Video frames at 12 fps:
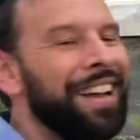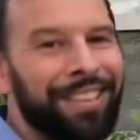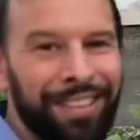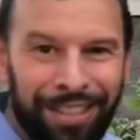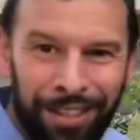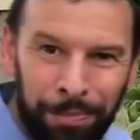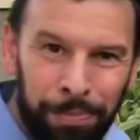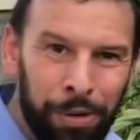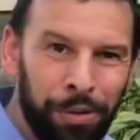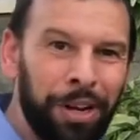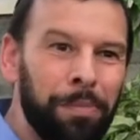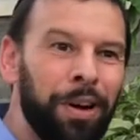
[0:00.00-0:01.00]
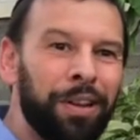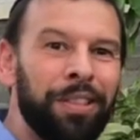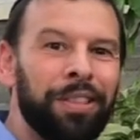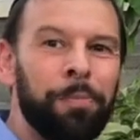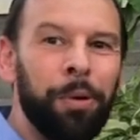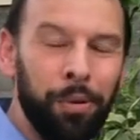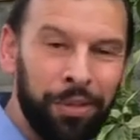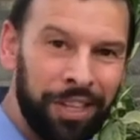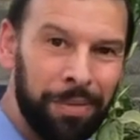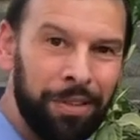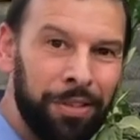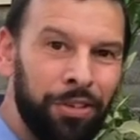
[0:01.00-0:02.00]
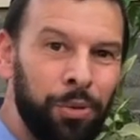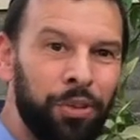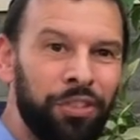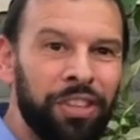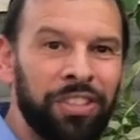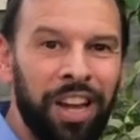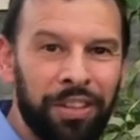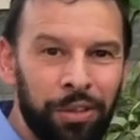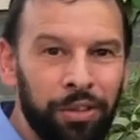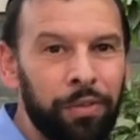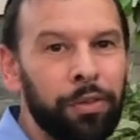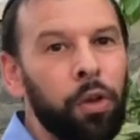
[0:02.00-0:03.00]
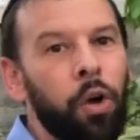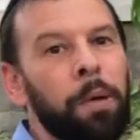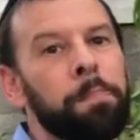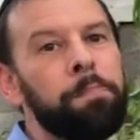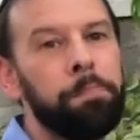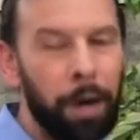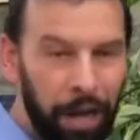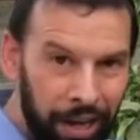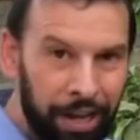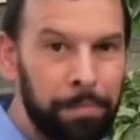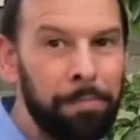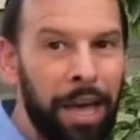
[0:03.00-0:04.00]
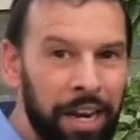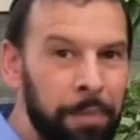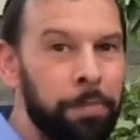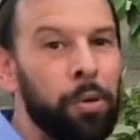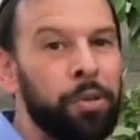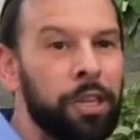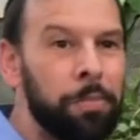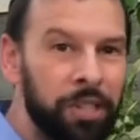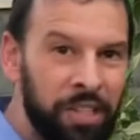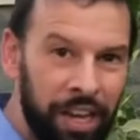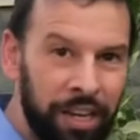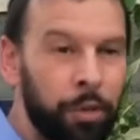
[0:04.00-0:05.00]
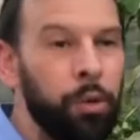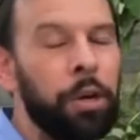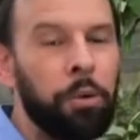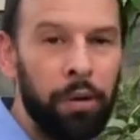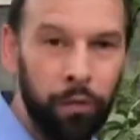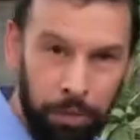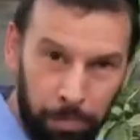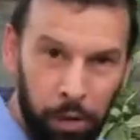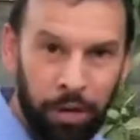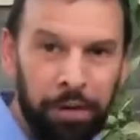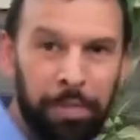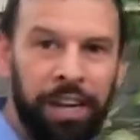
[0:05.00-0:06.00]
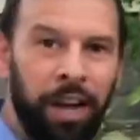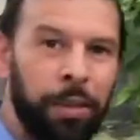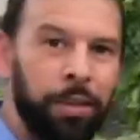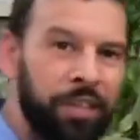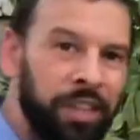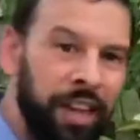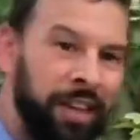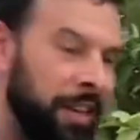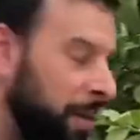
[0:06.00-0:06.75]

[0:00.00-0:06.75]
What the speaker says: It's a dispute among the poskim, the Jewish decisors of the law, but many poskim say, including Rav Rimon and many others say,